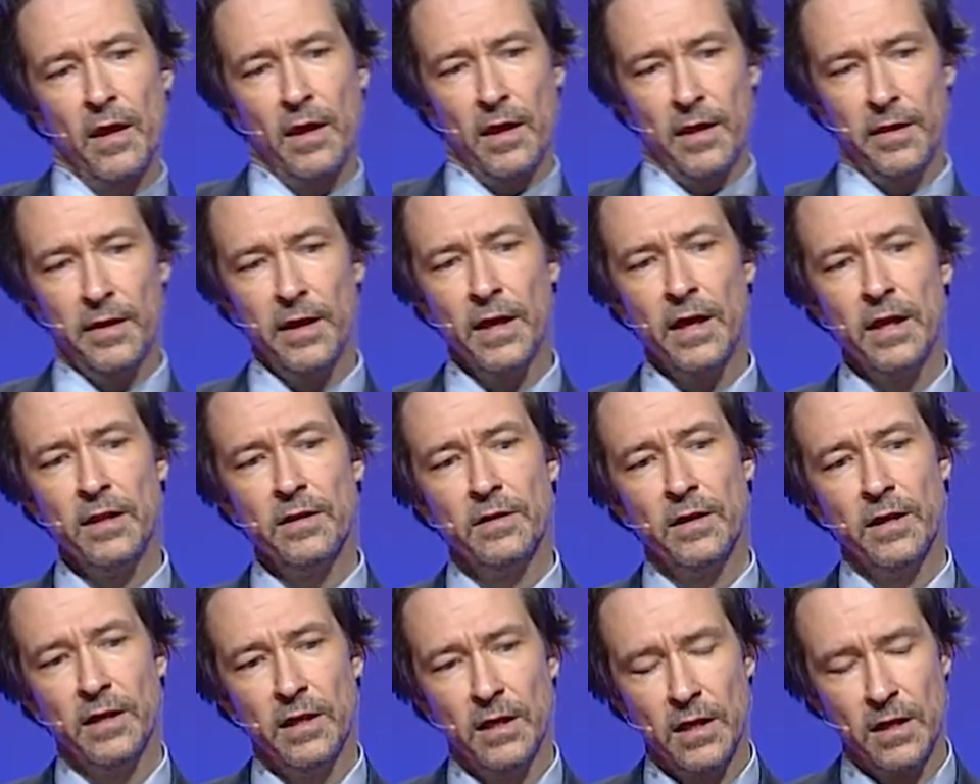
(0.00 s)

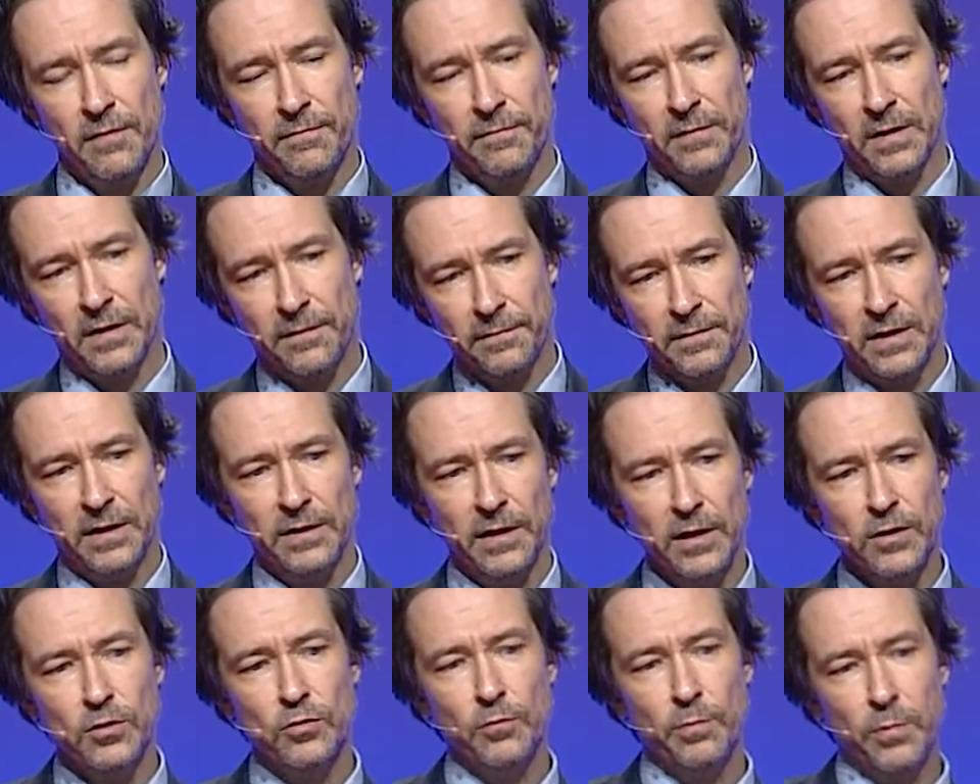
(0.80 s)
Then, if they
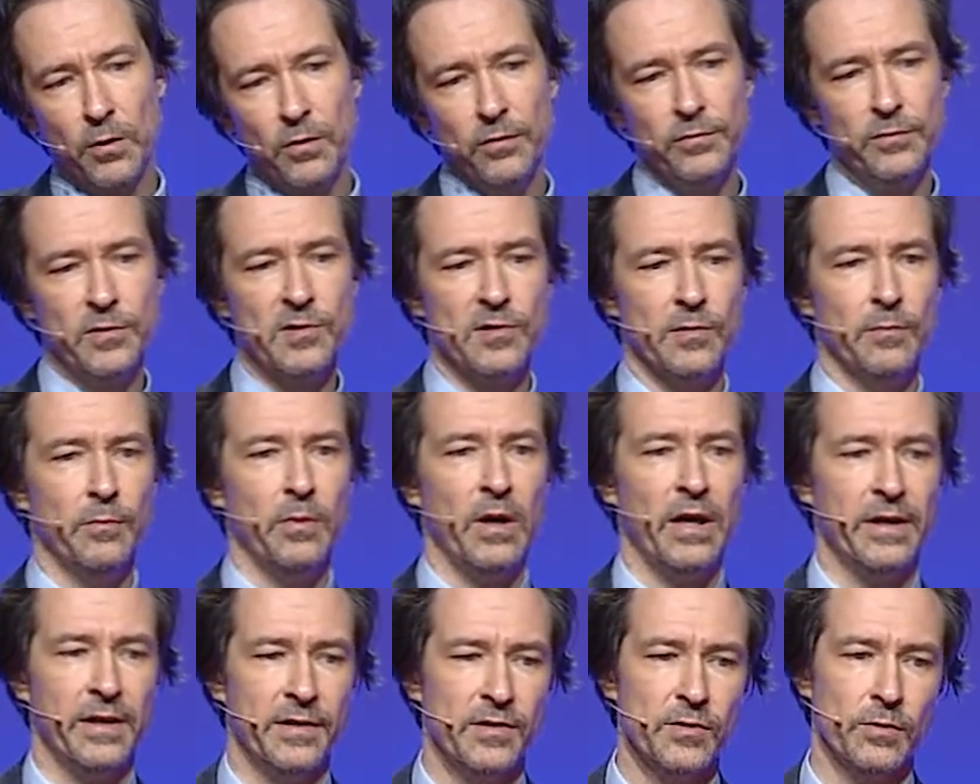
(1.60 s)
need to prove to
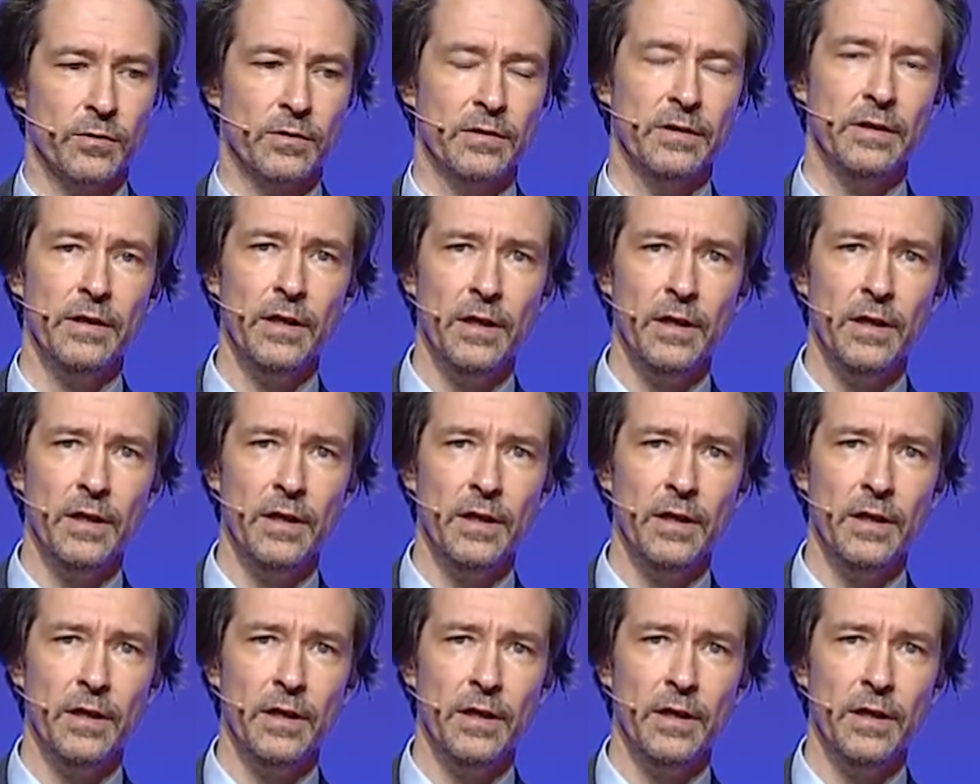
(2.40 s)
somebody a certain